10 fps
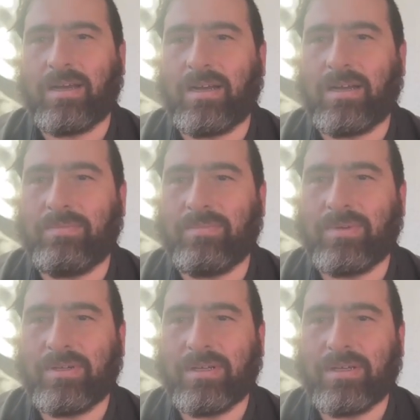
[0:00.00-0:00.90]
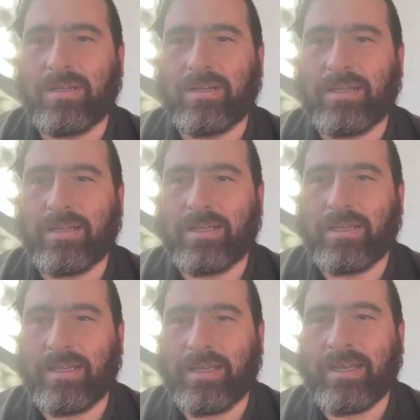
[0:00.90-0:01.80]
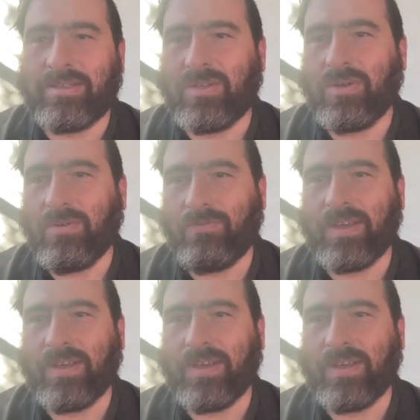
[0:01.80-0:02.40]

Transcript: um, it too